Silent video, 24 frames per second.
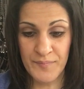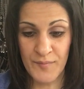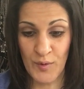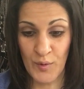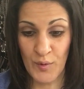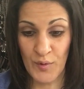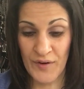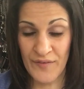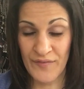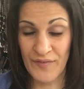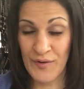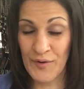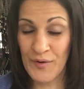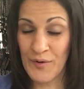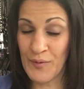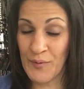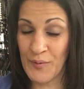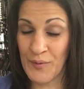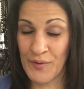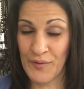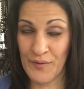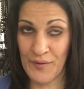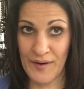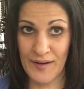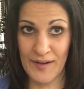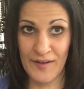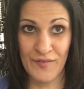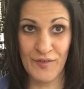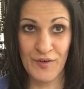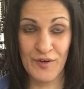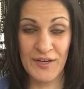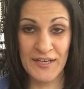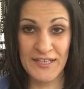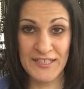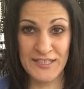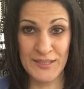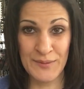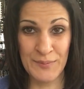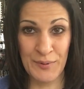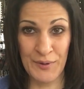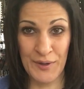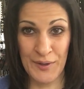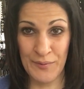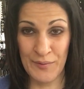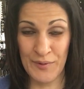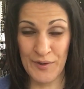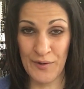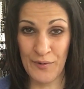Or if you're getting to the
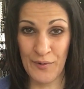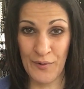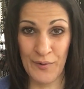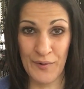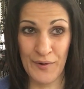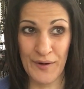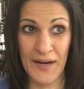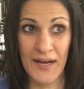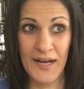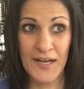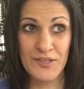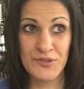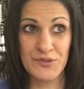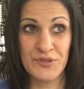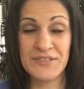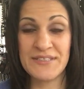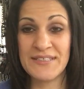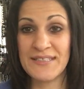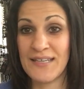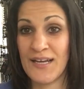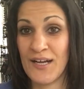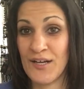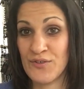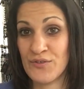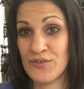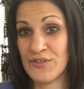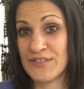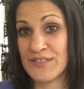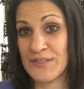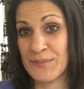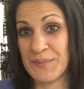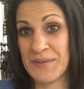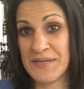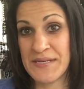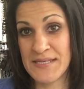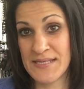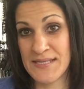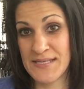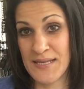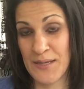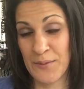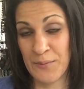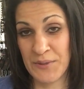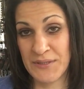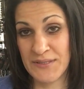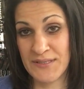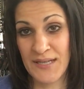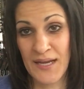point where you're ordering hundreds and hundreds of pieces
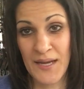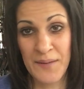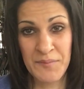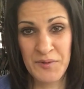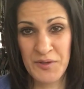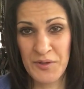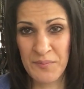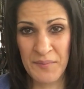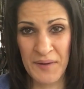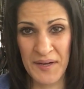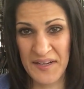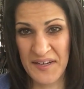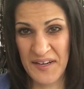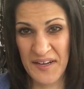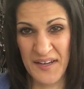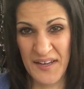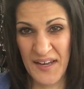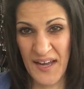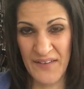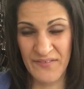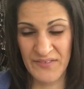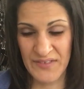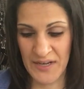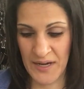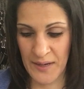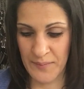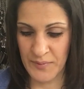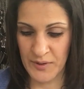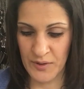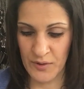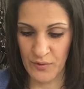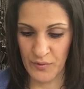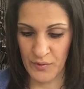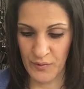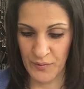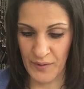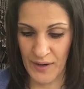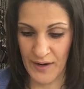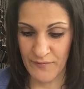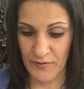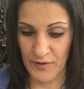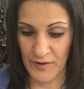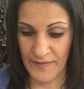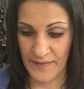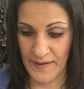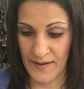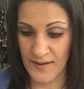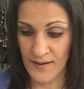at one time, you might not have time to go through
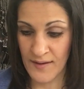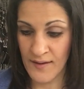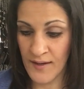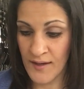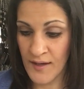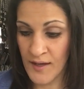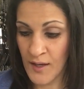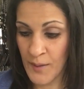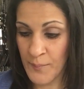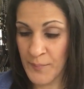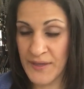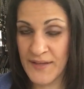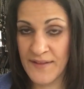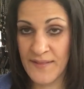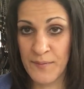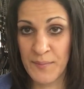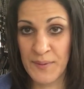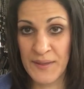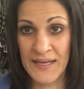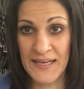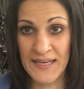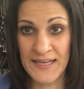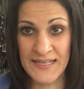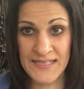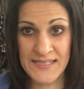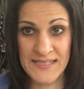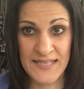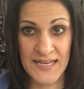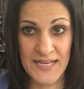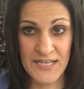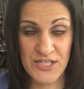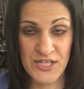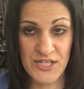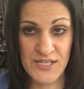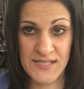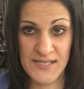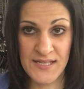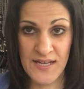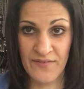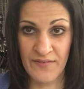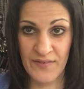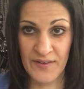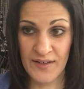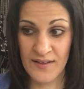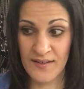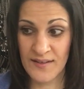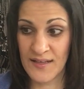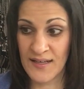everything. But at the beginning stages,
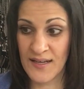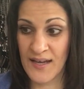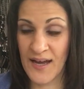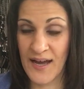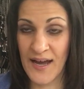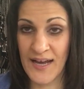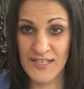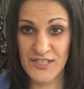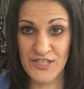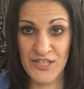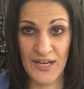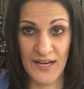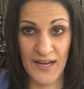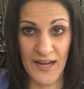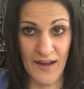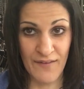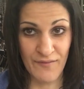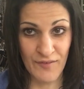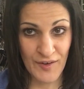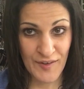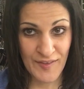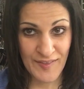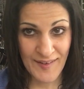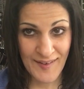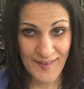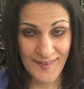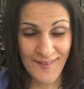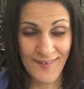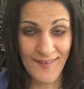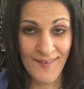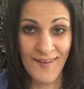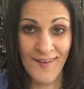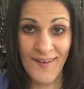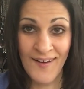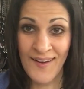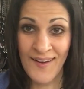definitely, I check everything